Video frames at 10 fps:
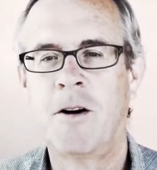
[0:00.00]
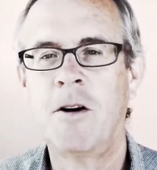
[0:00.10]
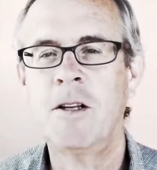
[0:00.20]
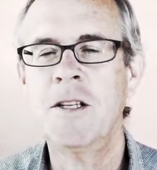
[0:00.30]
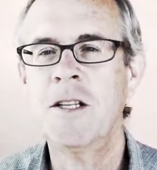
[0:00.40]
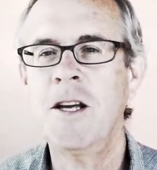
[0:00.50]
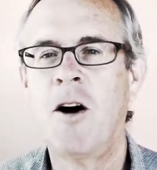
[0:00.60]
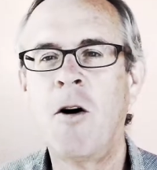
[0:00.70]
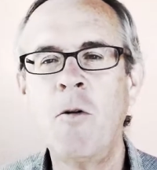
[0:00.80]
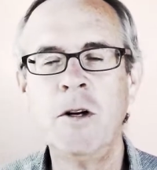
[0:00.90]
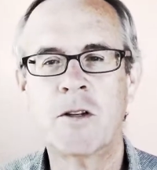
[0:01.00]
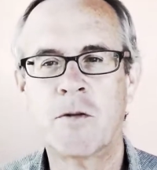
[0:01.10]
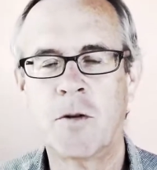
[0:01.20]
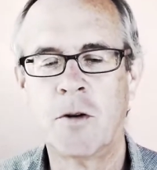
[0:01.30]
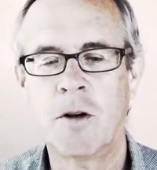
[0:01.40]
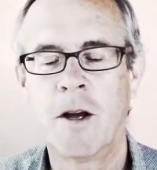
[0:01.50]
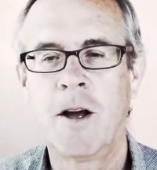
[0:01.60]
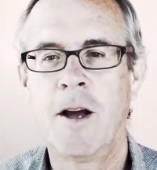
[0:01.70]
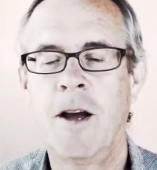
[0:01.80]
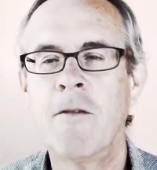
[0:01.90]
All is the always full,
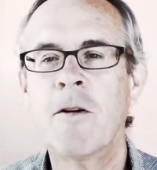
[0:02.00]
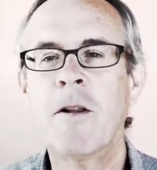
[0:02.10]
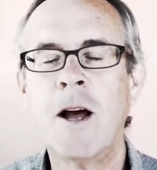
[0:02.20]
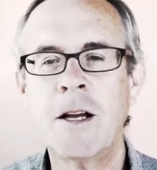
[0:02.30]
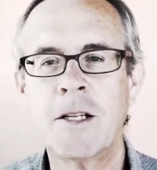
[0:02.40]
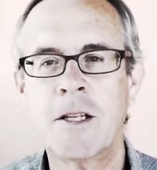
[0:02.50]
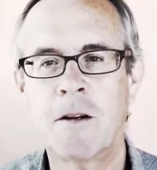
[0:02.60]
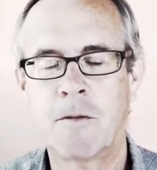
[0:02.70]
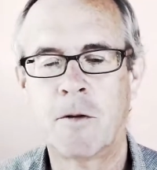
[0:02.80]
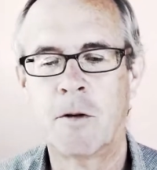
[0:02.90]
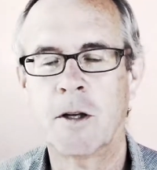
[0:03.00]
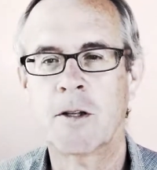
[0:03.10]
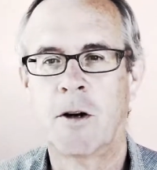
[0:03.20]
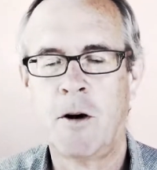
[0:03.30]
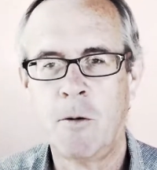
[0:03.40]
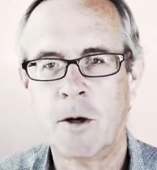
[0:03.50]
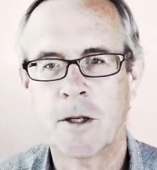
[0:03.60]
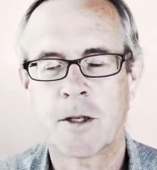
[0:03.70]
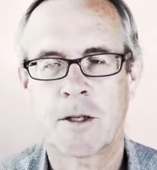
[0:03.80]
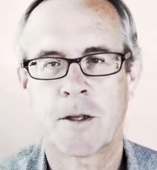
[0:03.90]
everlasting fullness,
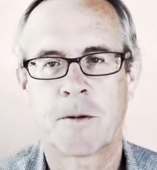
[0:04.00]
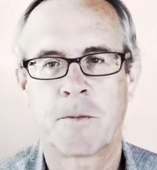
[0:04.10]
always.